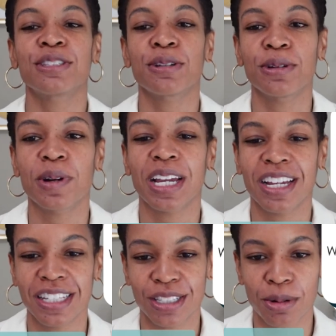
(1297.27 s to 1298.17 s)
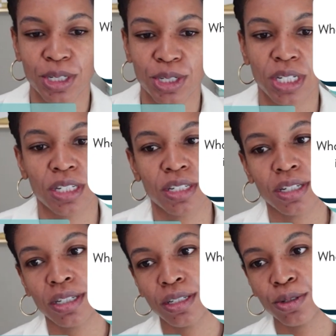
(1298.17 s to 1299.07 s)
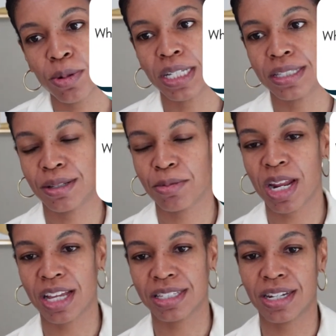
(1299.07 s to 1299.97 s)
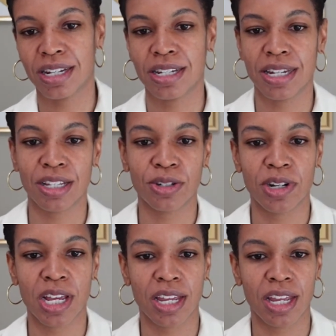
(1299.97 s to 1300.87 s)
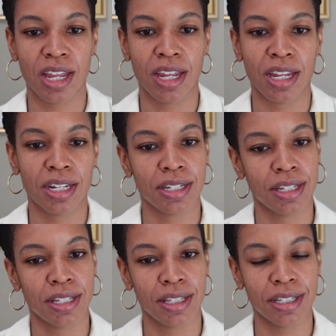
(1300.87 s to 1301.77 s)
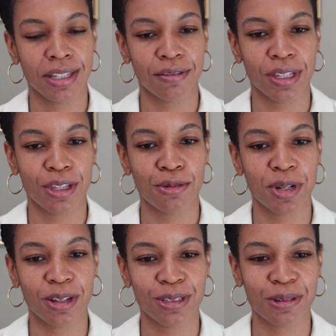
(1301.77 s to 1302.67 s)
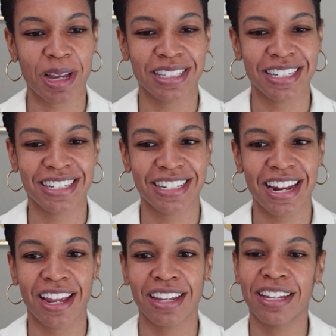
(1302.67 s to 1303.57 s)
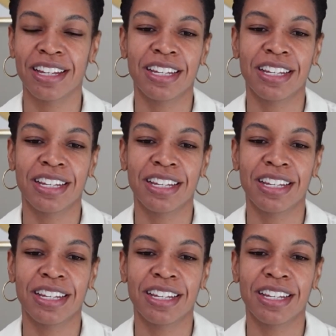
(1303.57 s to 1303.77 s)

So I got this question twice. Someone asked it yesterday and this lovely human also asked it today.